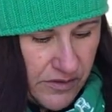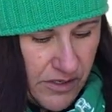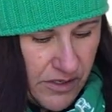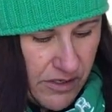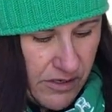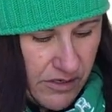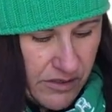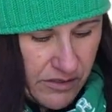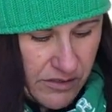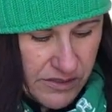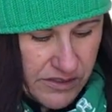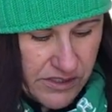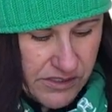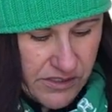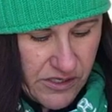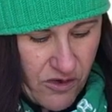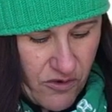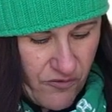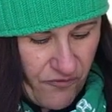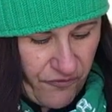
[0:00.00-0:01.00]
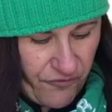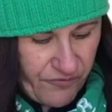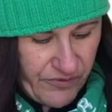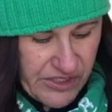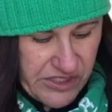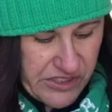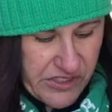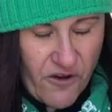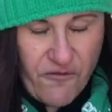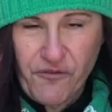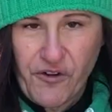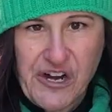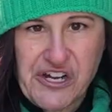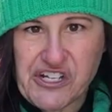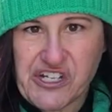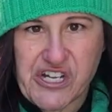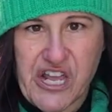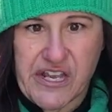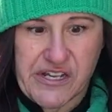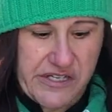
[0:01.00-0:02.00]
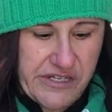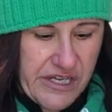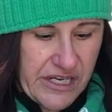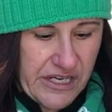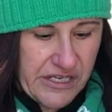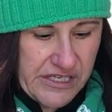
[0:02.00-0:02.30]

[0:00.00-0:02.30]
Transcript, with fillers: Oh, it's so it's so fresh tasting.